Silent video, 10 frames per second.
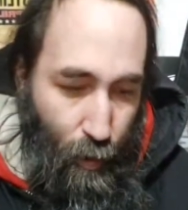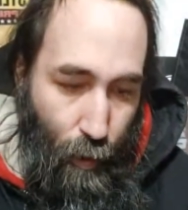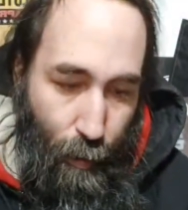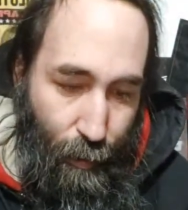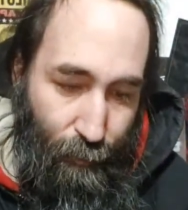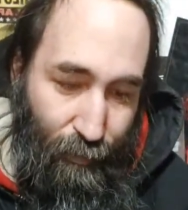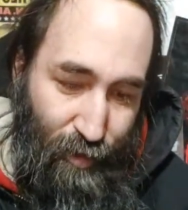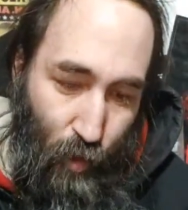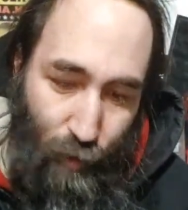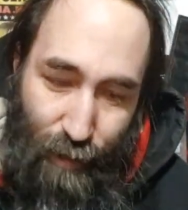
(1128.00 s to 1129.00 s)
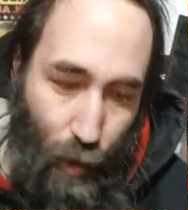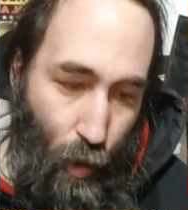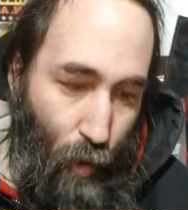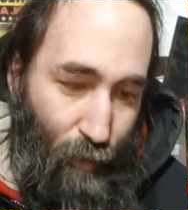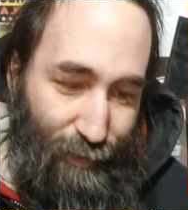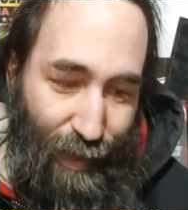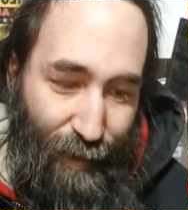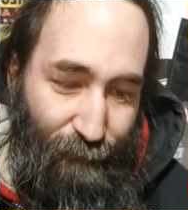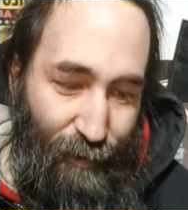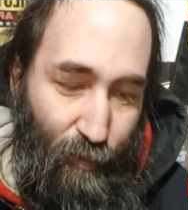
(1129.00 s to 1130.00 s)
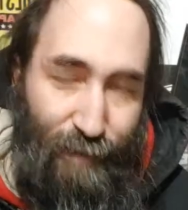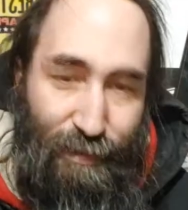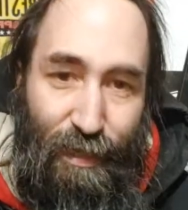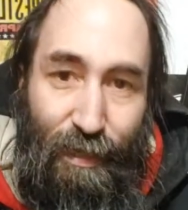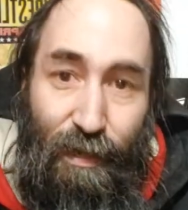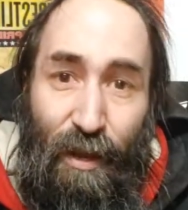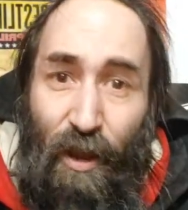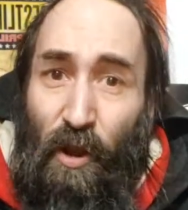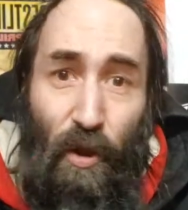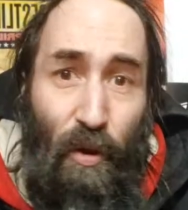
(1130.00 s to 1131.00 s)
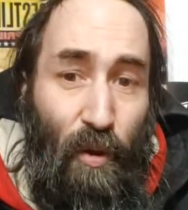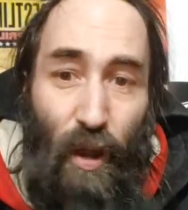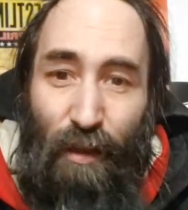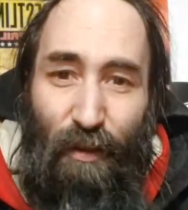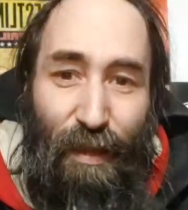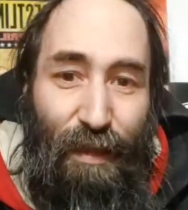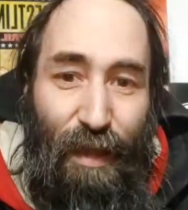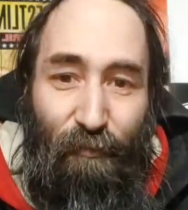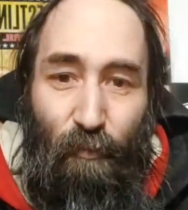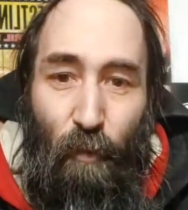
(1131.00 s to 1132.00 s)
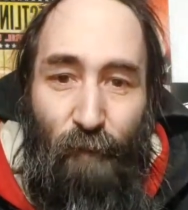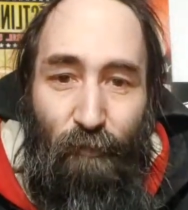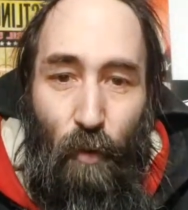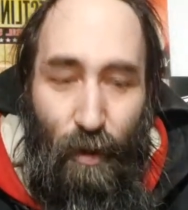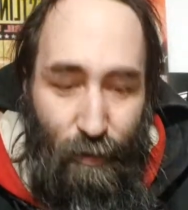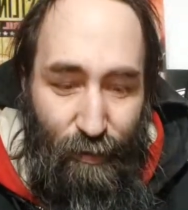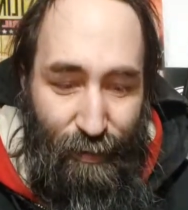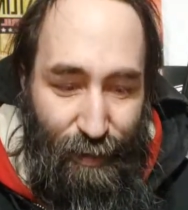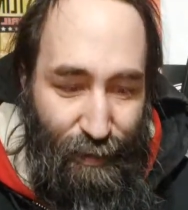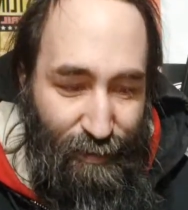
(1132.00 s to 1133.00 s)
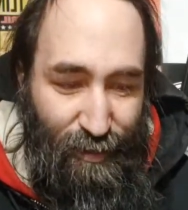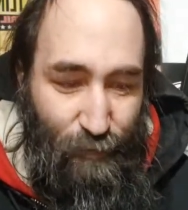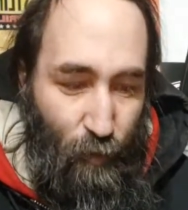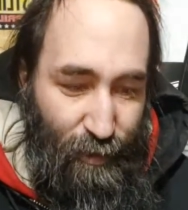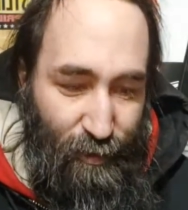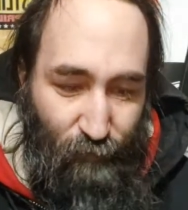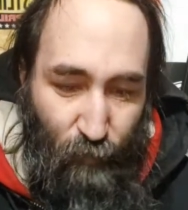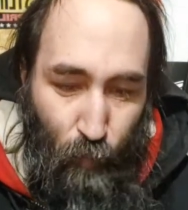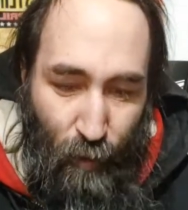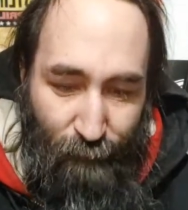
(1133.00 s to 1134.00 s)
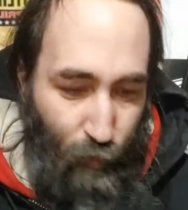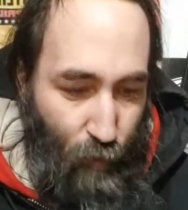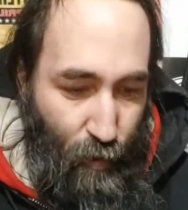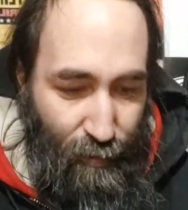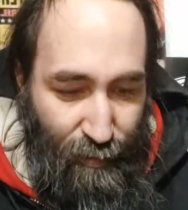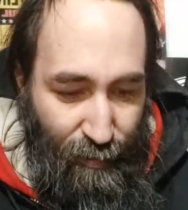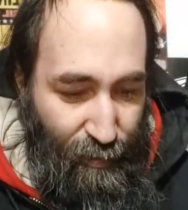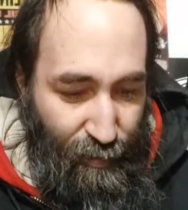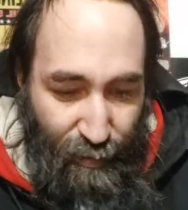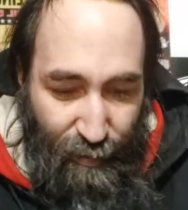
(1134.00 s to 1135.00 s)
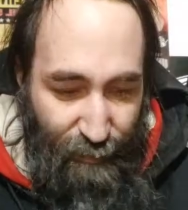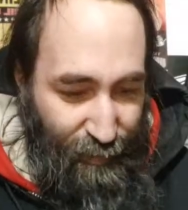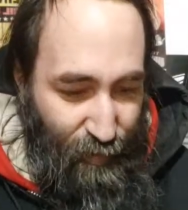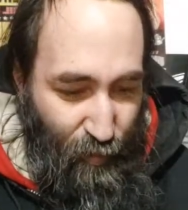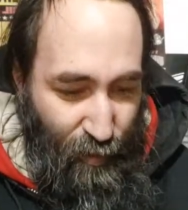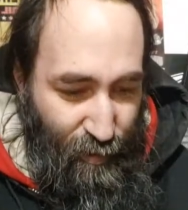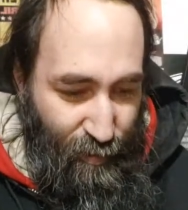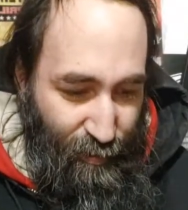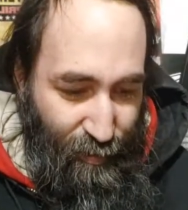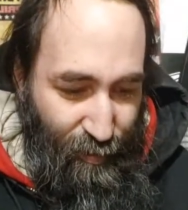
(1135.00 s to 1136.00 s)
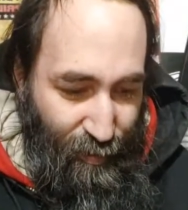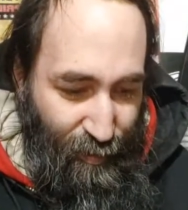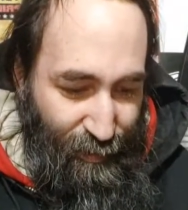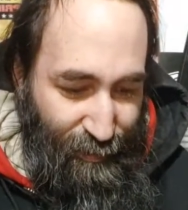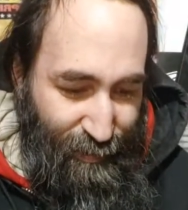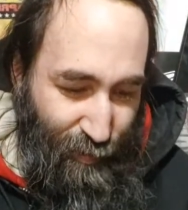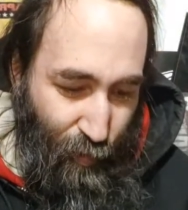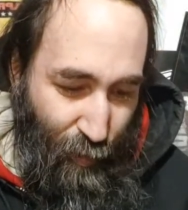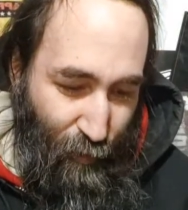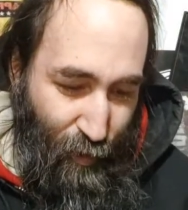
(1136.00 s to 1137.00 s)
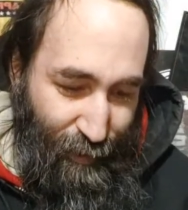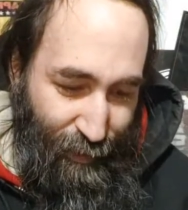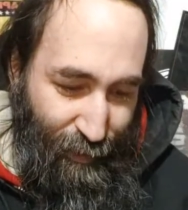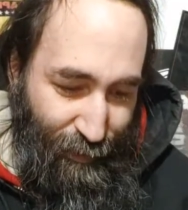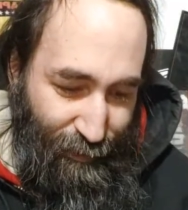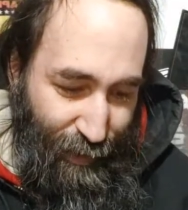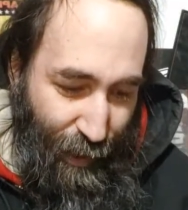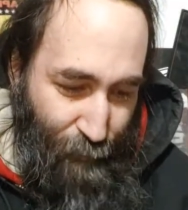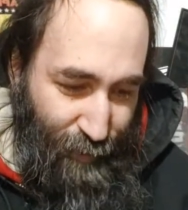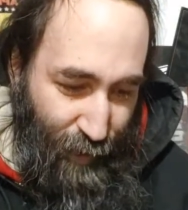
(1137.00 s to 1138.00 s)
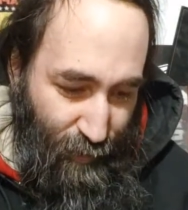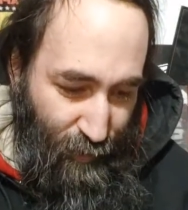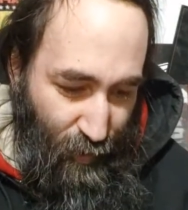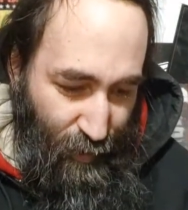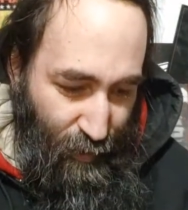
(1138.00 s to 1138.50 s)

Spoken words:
And the stories are always kind of interesting. You can take from wherever you want. You can take inspiration from wherever you want. This one is the one where he is a comic artist, right?